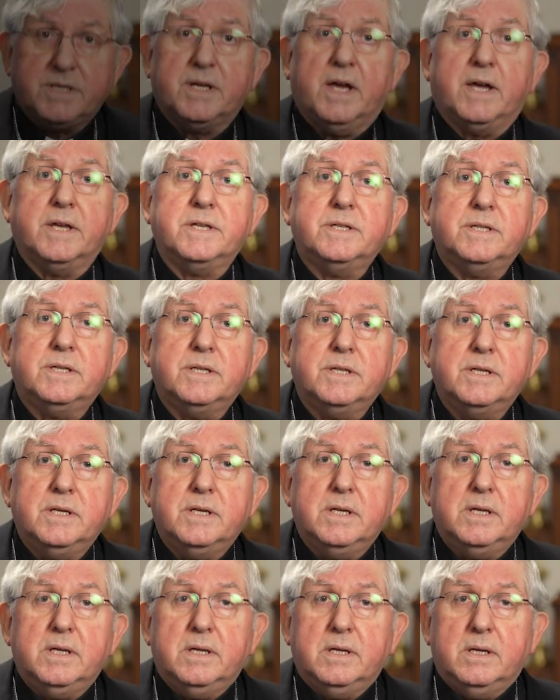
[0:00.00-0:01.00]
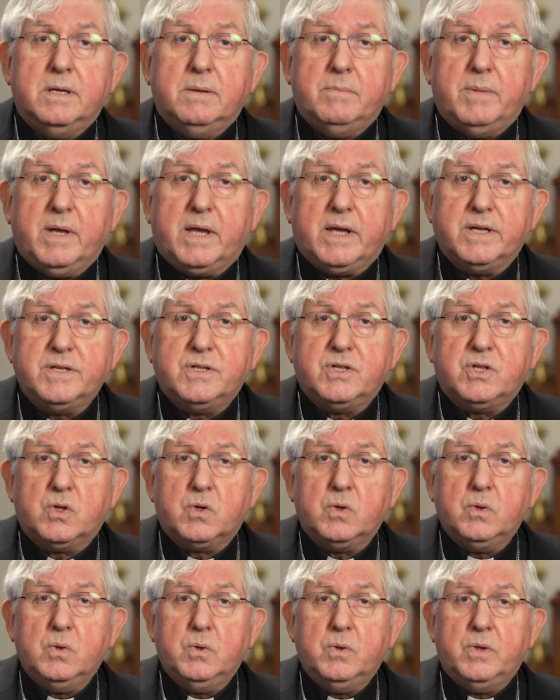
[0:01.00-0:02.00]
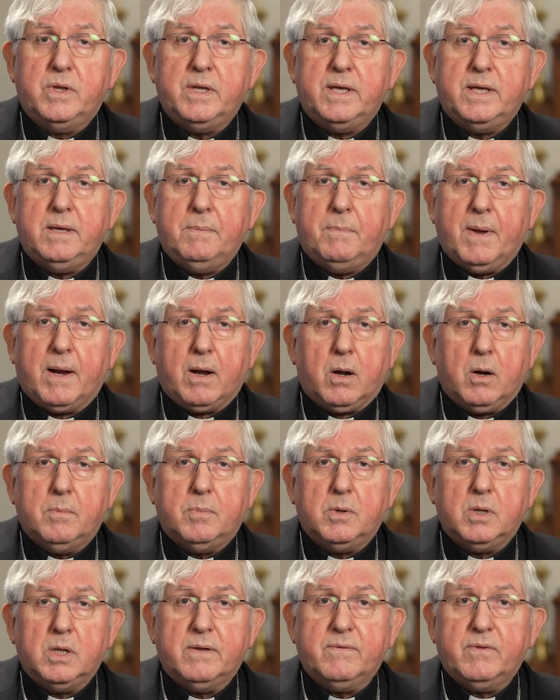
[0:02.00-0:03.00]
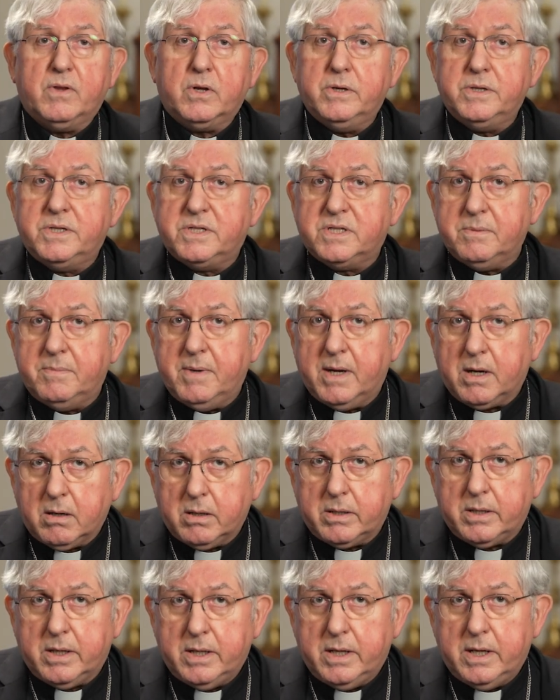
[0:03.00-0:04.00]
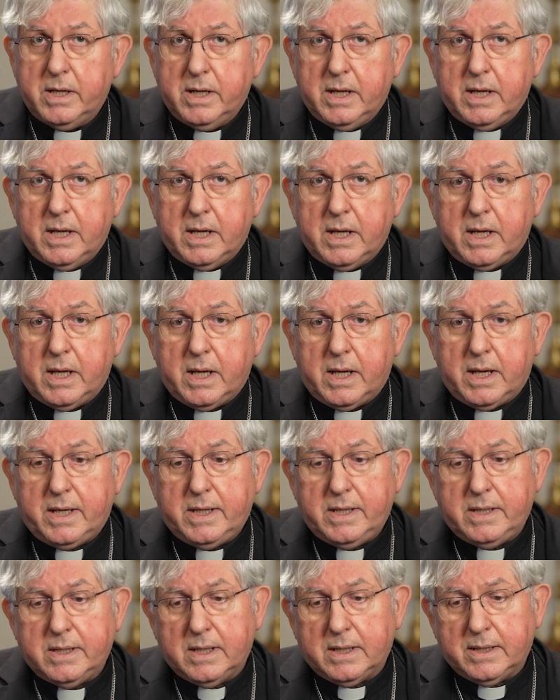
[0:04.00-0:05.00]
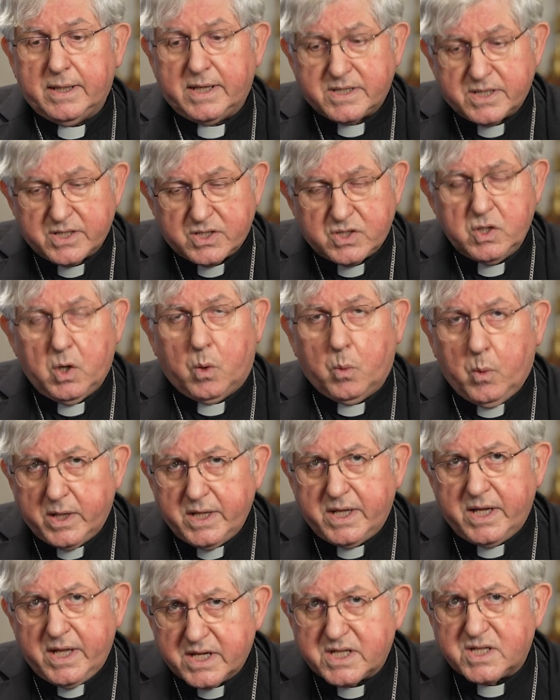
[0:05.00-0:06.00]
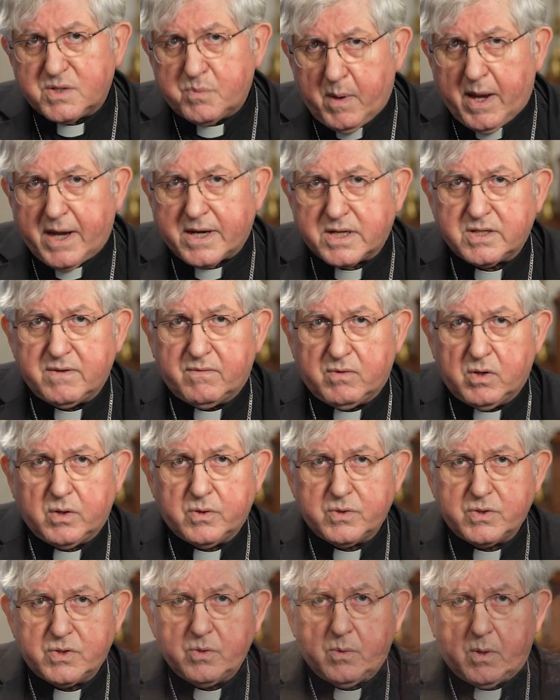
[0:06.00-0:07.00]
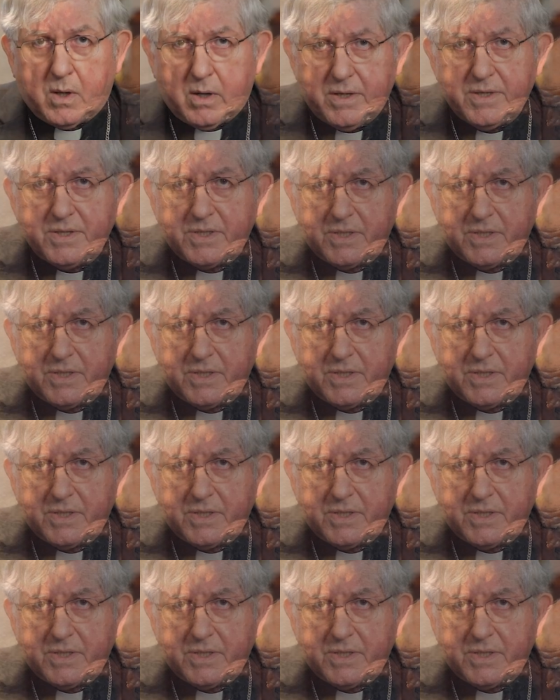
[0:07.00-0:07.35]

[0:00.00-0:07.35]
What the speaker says: us, because through the parable of the Good Samaritan, He lets us know what He expects of those who are His